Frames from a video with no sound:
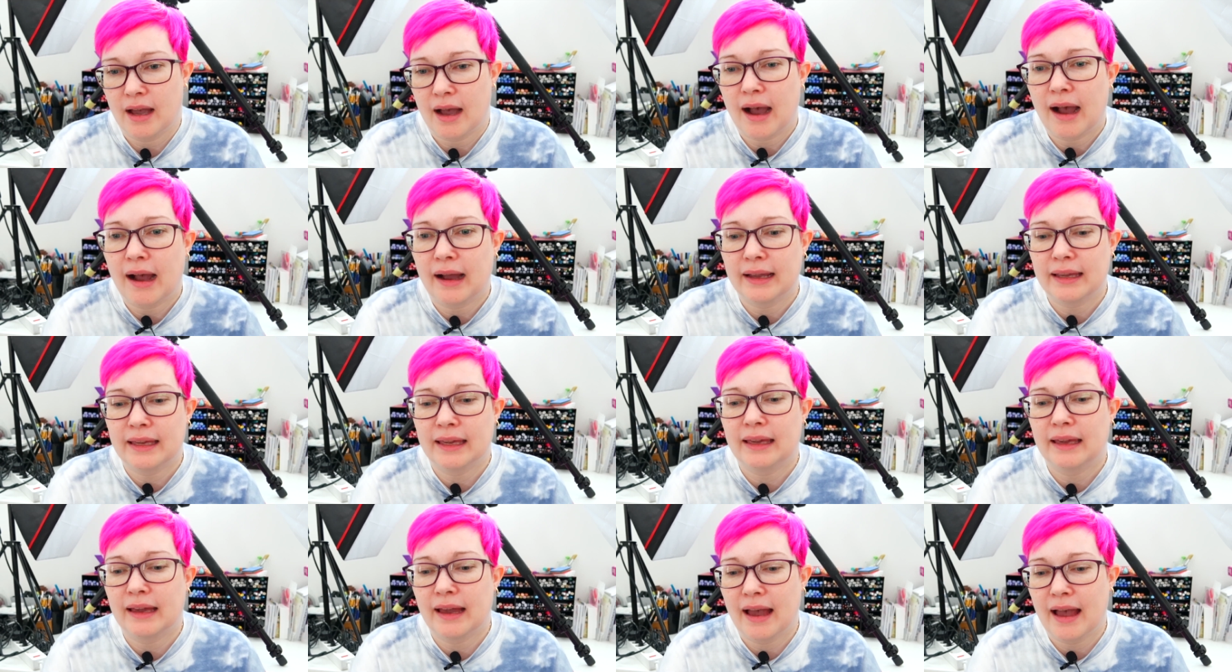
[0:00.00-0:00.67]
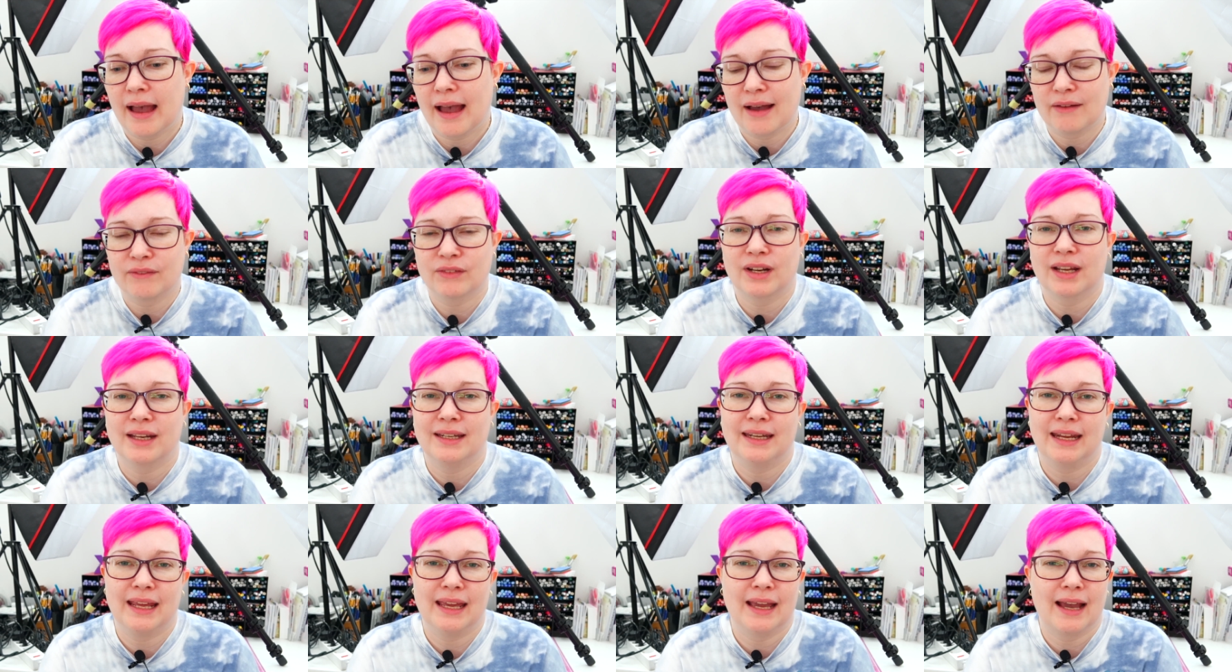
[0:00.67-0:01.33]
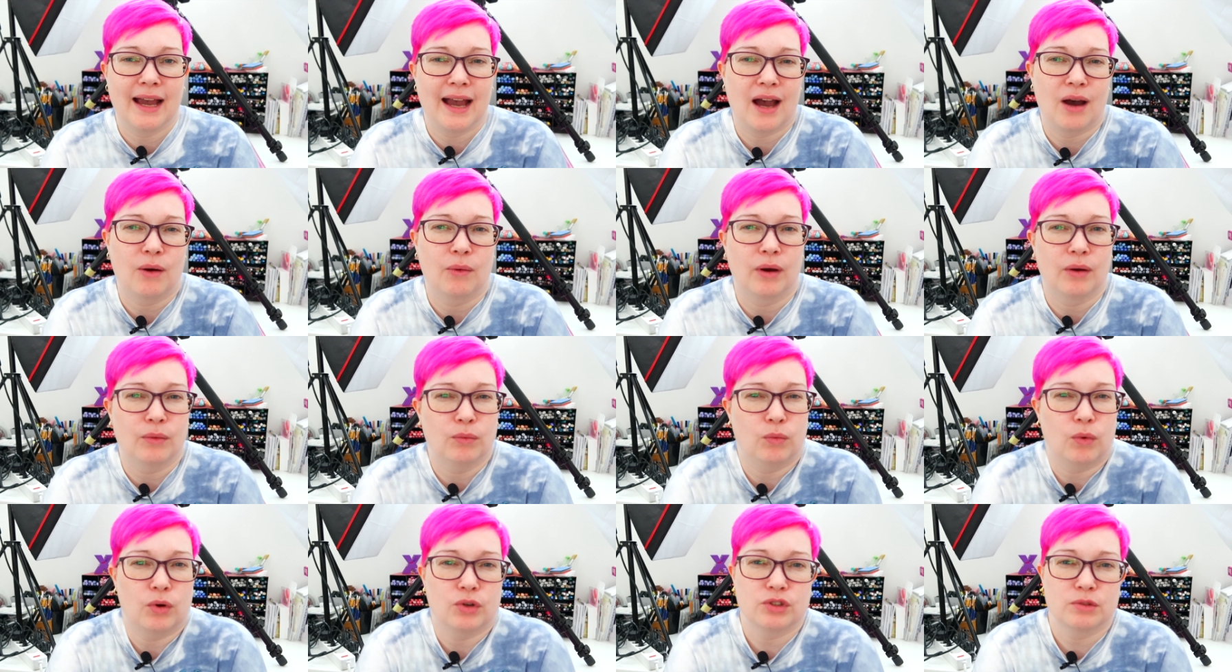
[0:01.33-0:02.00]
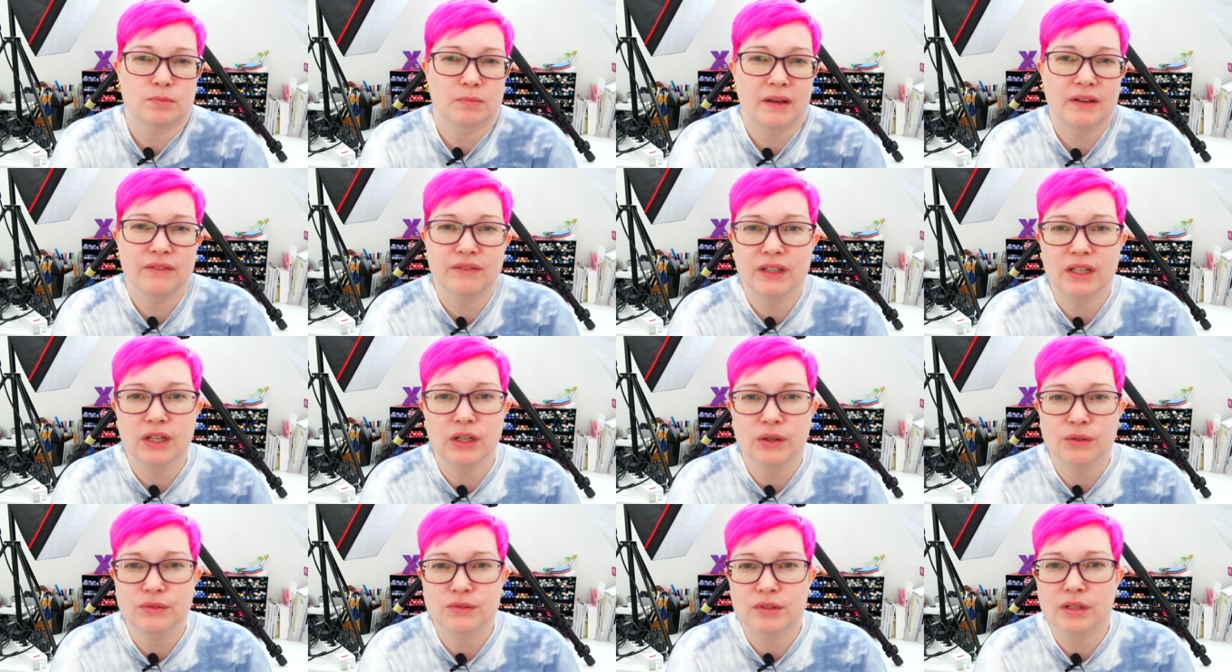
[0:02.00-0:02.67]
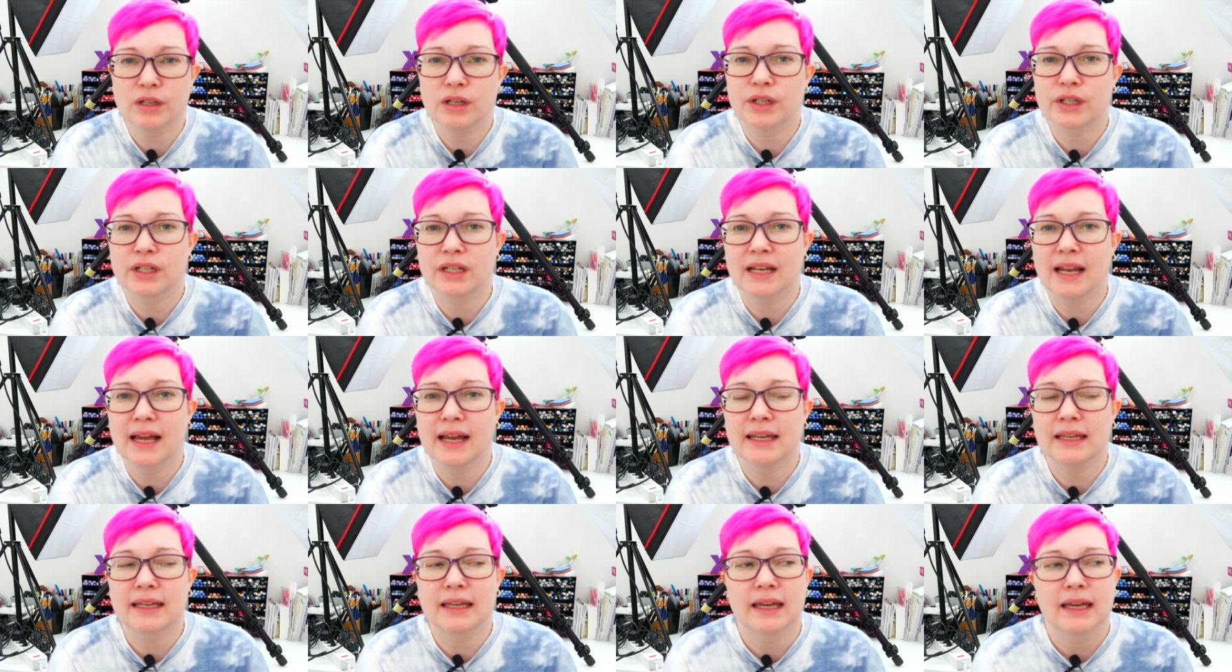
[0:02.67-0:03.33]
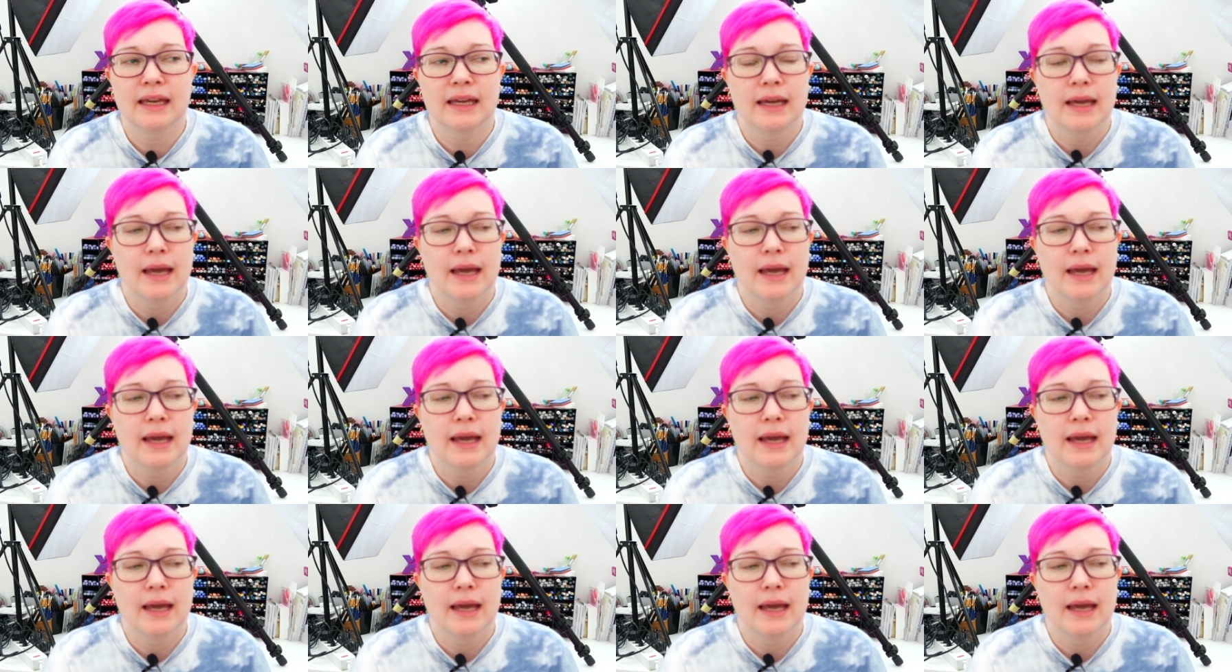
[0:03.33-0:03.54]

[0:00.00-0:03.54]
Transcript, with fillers: I have an idea how I want my videos to look like,